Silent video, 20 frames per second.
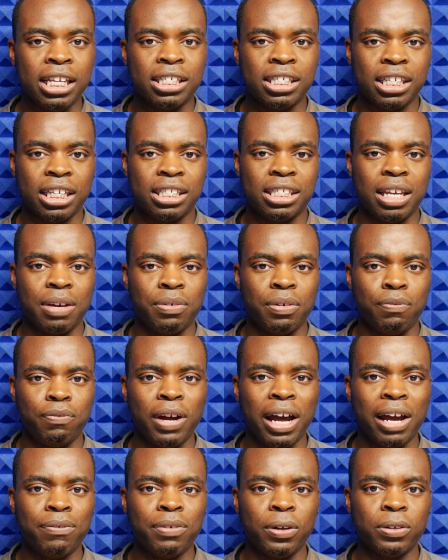
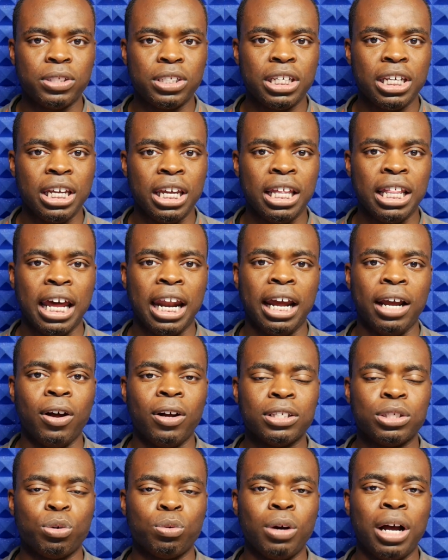675LT that I
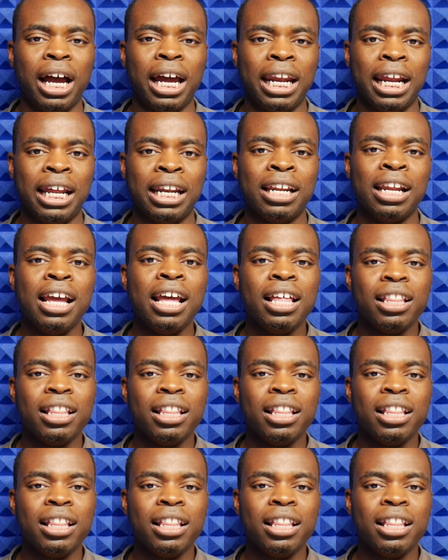got to ride in.